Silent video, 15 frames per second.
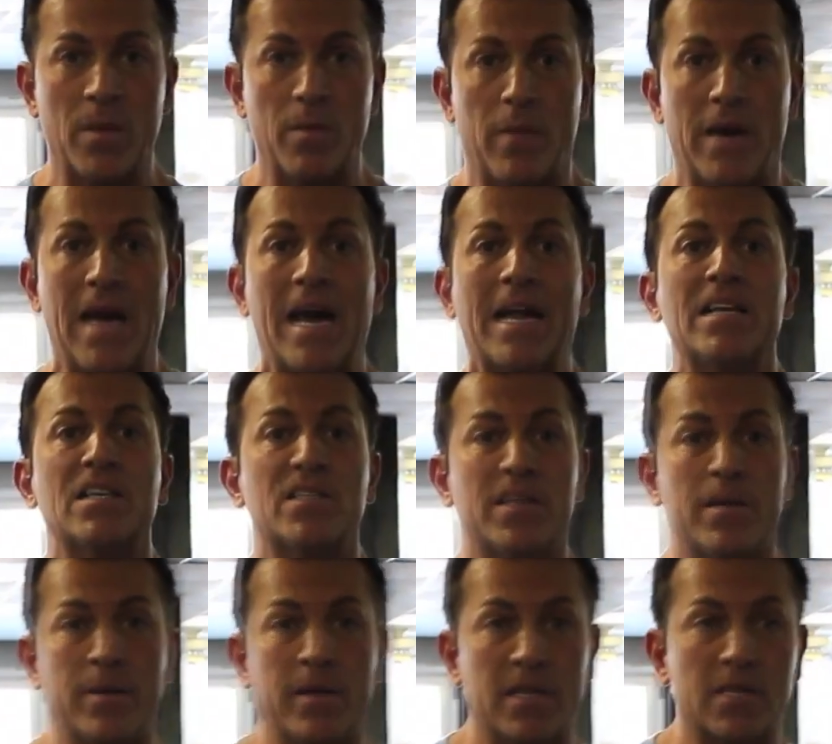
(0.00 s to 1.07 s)
by adding
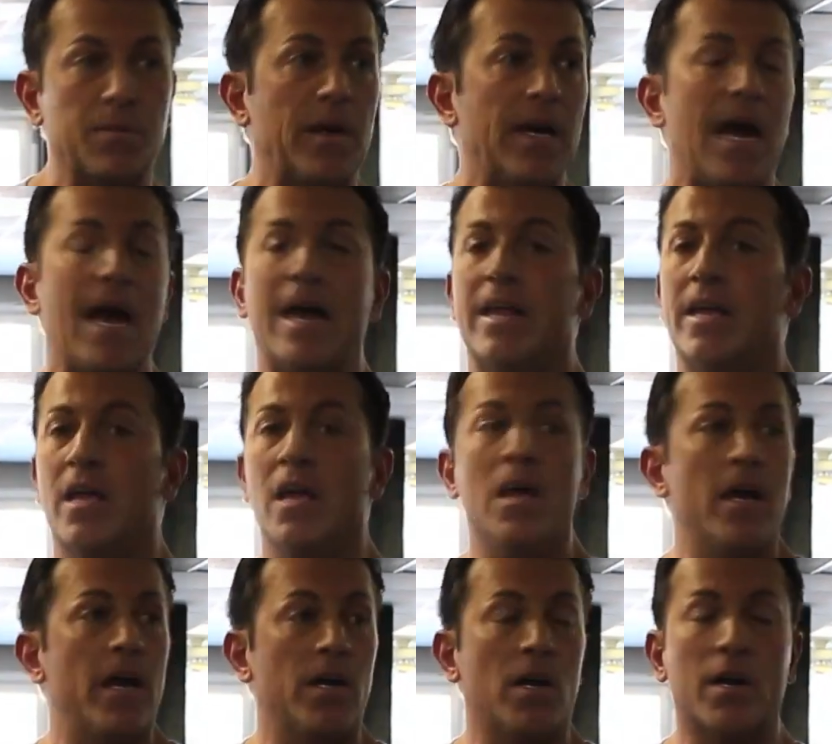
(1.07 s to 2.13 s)
stimulus, by adding
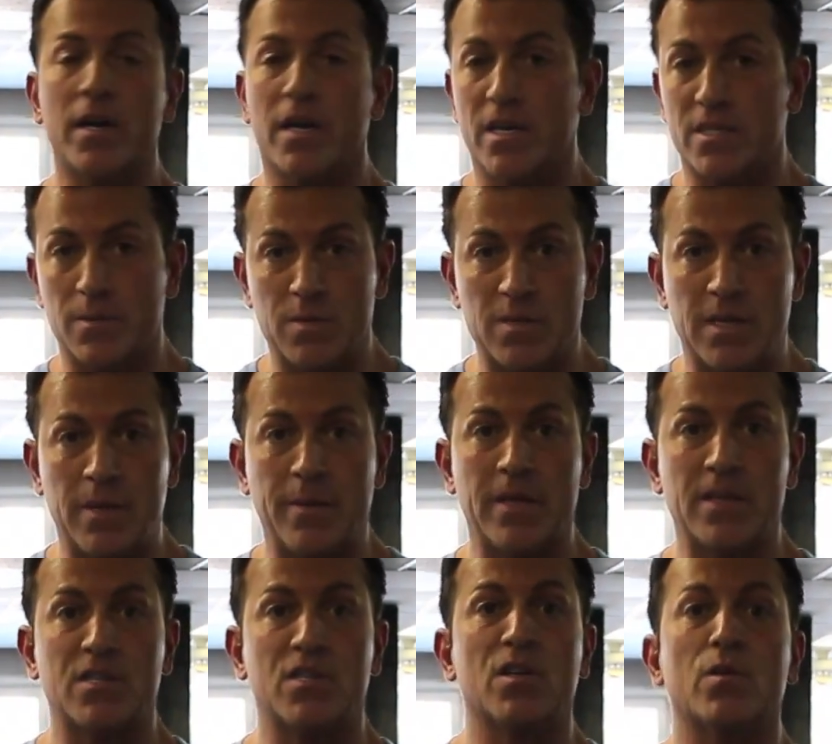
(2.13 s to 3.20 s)
an unaccustomed
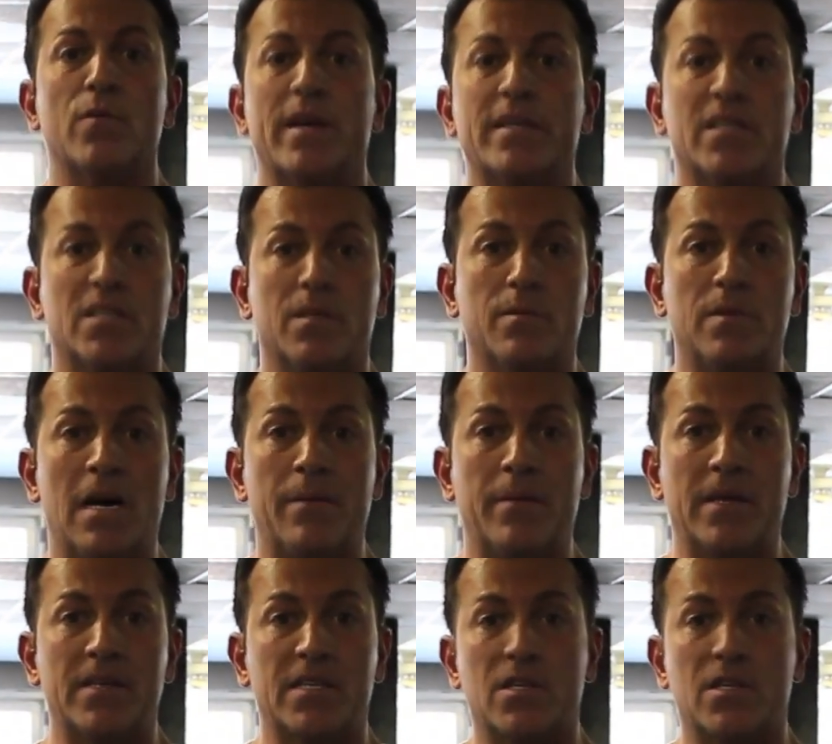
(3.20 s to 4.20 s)
stimulus to the rectus abdominis,